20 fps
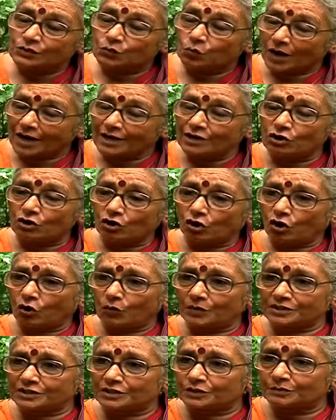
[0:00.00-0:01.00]
It's one
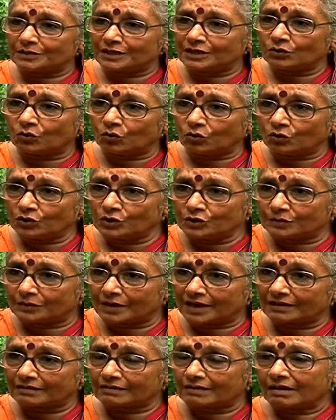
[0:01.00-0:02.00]
law which has been
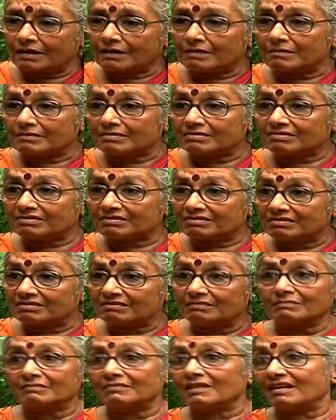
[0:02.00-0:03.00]
owned by
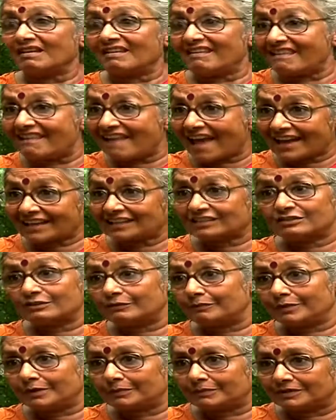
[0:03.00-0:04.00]

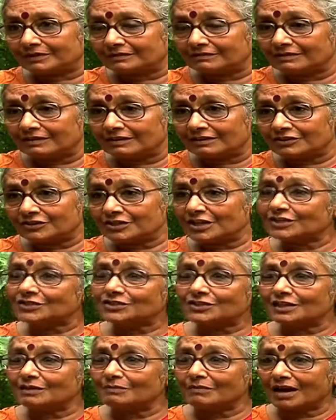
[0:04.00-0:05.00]
lakhs of people.
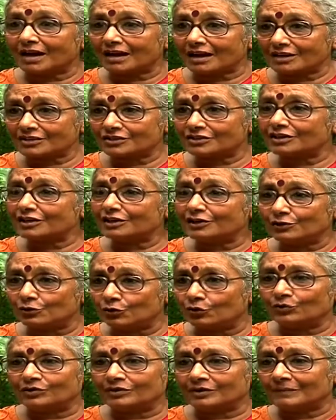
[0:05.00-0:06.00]
Just in Maharashtra
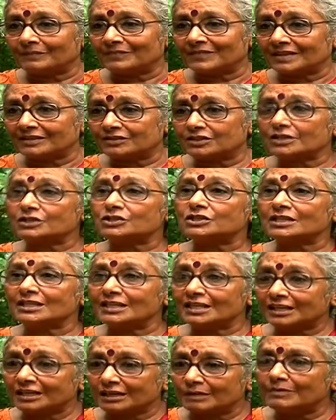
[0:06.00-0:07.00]
alone, just
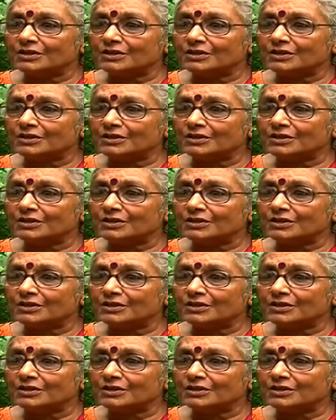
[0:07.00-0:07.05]
in the